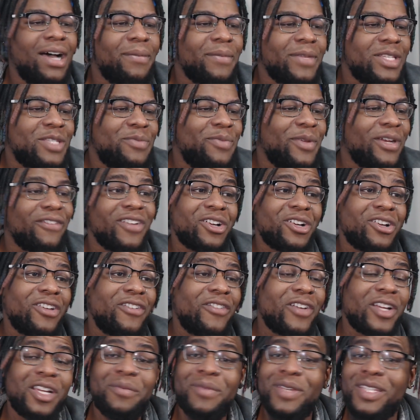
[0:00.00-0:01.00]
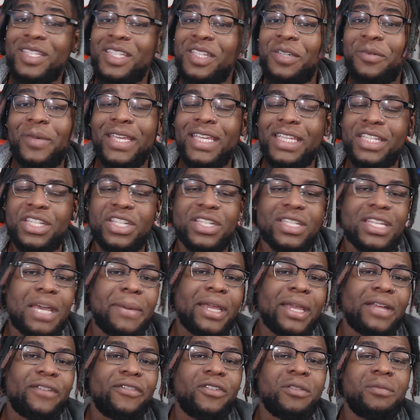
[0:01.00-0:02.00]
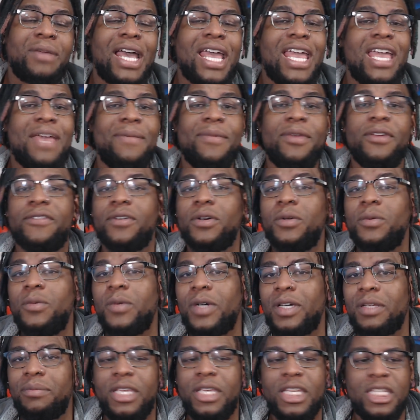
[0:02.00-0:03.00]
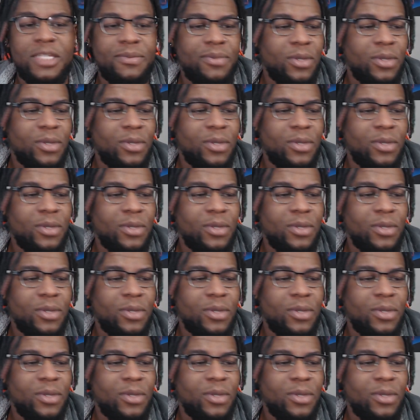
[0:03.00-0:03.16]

It's been a very busy week. Just got back from Miami for One Piece,